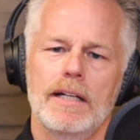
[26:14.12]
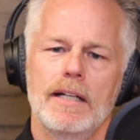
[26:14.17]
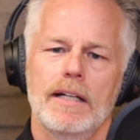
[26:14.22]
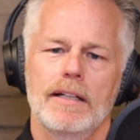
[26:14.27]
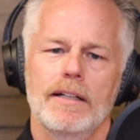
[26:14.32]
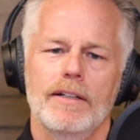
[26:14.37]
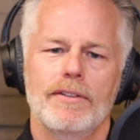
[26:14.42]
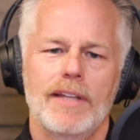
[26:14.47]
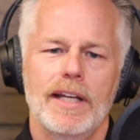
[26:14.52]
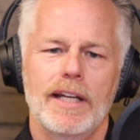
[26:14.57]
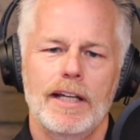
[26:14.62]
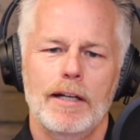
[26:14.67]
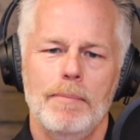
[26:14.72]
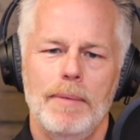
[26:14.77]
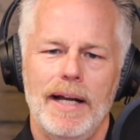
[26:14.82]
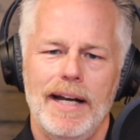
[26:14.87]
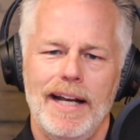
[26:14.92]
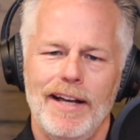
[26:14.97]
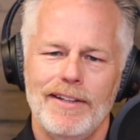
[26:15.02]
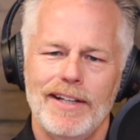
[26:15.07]
They're thinking
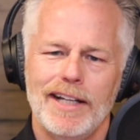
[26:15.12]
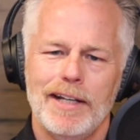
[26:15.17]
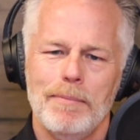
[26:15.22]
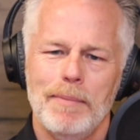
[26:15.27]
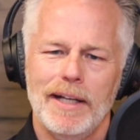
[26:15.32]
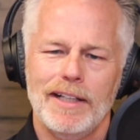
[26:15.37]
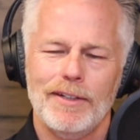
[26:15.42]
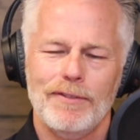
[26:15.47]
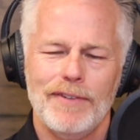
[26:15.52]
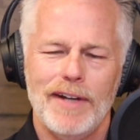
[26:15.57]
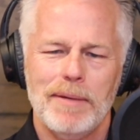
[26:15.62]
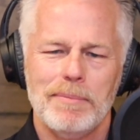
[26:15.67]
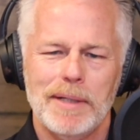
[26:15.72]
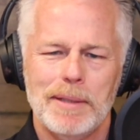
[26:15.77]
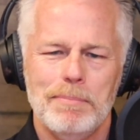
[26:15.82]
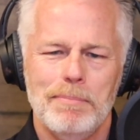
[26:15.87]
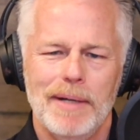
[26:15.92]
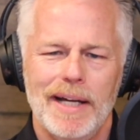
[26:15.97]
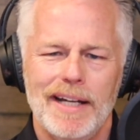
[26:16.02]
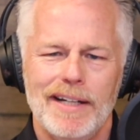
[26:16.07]
about how they can make their
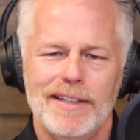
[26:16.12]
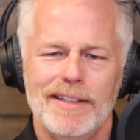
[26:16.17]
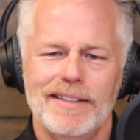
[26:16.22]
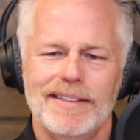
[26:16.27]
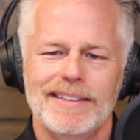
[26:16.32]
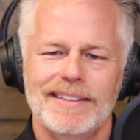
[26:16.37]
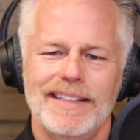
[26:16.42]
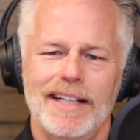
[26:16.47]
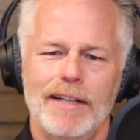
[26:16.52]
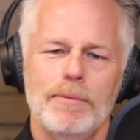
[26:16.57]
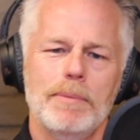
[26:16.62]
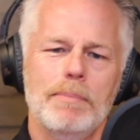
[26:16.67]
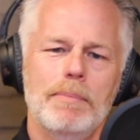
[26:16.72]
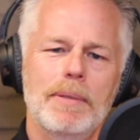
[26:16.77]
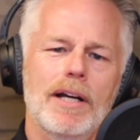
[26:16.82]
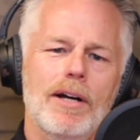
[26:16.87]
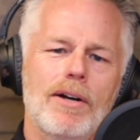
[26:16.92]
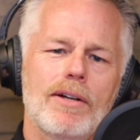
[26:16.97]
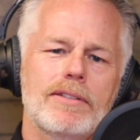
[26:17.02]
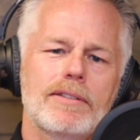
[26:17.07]
family better. That would
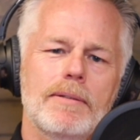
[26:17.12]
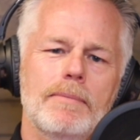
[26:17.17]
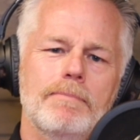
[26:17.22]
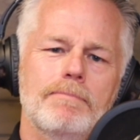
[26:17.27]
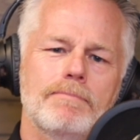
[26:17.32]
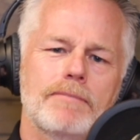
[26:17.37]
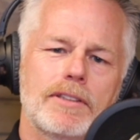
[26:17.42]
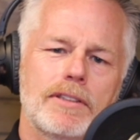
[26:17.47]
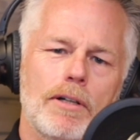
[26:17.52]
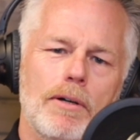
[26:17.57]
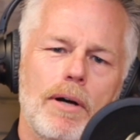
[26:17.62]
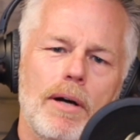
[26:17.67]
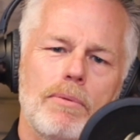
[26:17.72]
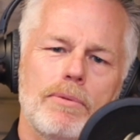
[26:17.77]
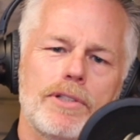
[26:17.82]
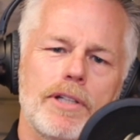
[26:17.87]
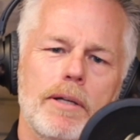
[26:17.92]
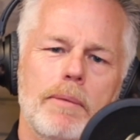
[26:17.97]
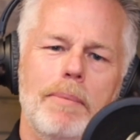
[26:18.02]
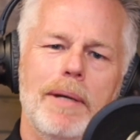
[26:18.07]
be awesome. So I
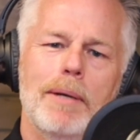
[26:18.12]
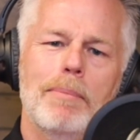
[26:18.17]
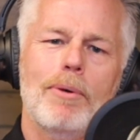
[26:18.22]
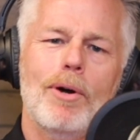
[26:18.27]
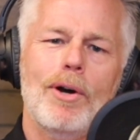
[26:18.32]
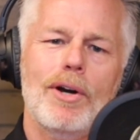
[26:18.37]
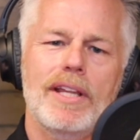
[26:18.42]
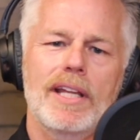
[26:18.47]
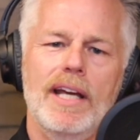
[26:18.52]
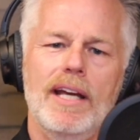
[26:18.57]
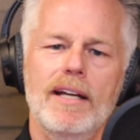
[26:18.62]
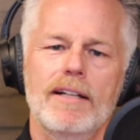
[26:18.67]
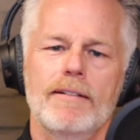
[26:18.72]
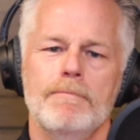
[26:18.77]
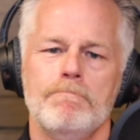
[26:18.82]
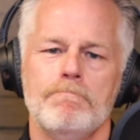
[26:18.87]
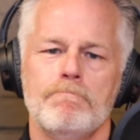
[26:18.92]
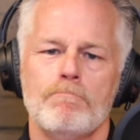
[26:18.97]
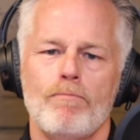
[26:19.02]
want you to be a part of that.